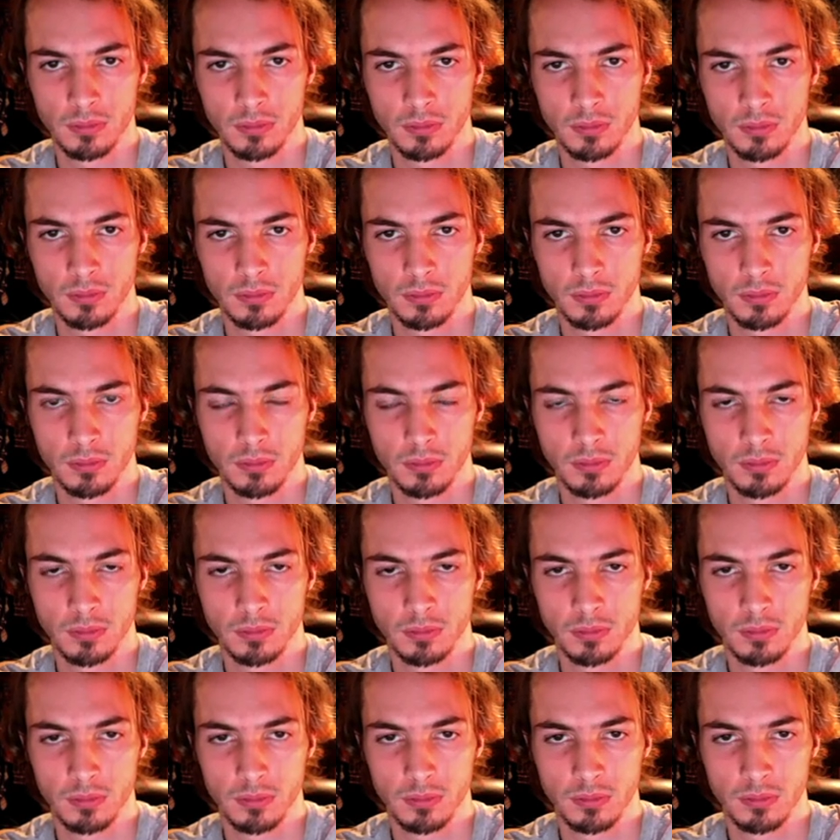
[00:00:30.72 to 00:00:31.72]

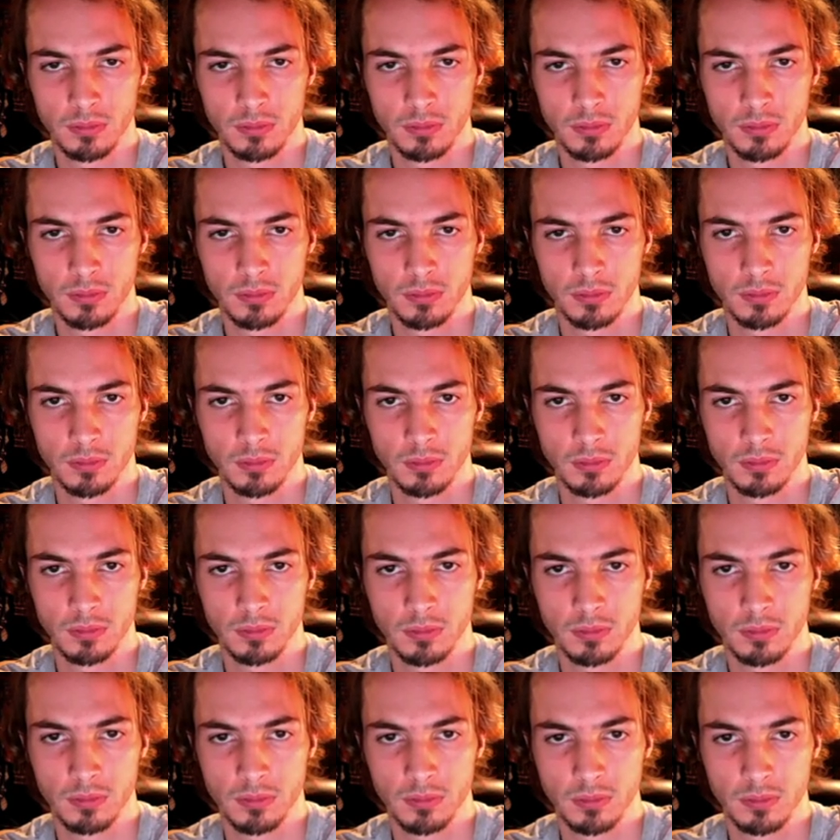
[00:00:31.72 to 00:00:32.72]

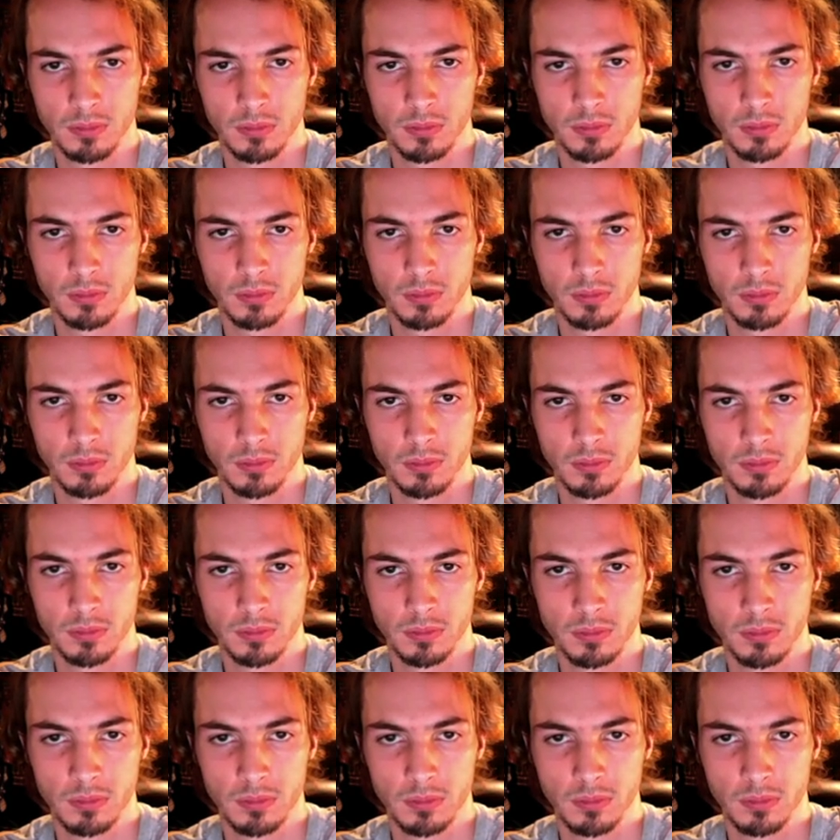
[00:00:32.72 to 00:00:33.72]

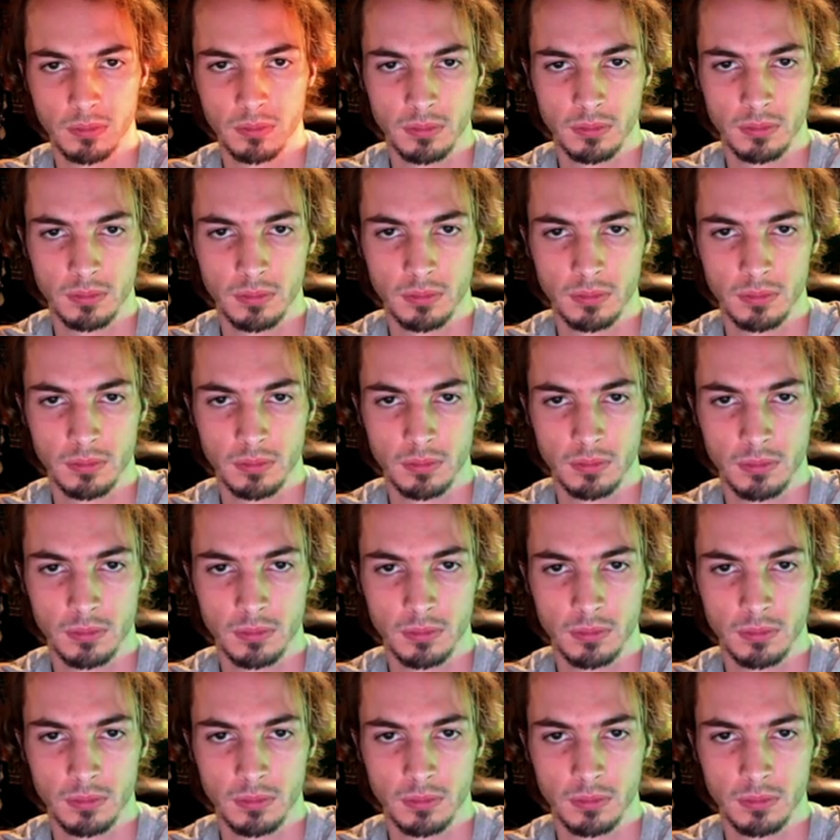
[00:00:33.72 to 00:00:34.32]
[no speech]